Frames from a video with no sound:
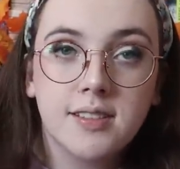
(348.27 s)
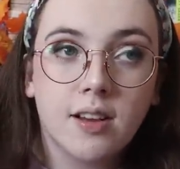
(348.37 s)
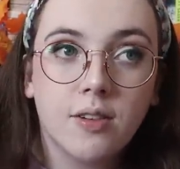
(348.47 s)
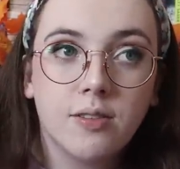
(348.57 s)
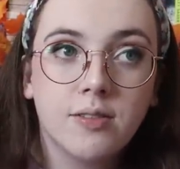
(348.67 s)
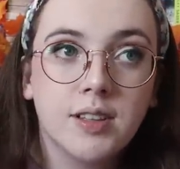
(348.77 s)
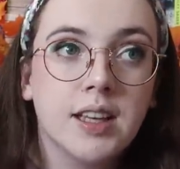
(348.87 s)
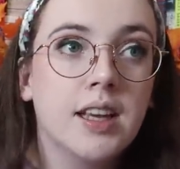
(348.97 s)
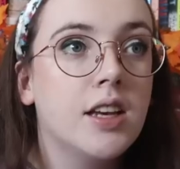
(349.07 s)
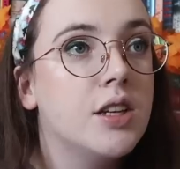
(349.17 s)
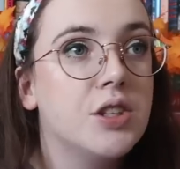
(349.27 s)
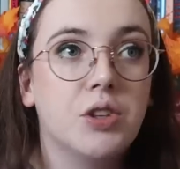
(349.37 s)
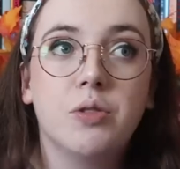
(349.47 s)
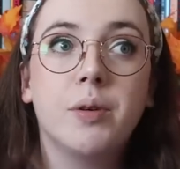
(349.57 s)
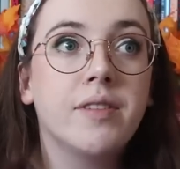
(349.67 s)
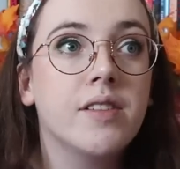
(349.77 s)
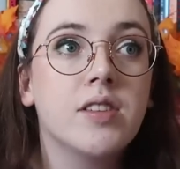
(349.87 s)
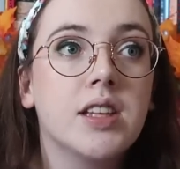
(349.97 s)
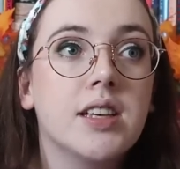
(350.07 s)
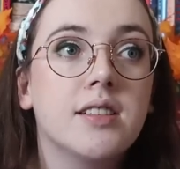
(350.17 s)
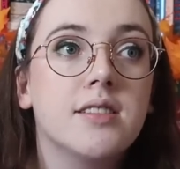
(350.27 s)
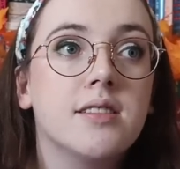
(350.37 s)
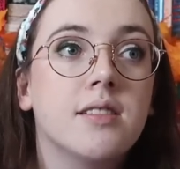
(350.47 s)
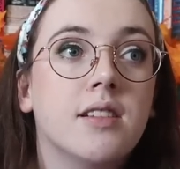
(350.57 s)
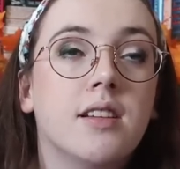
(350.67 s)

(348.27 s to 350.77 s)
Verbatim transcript: So, two of my favorite things.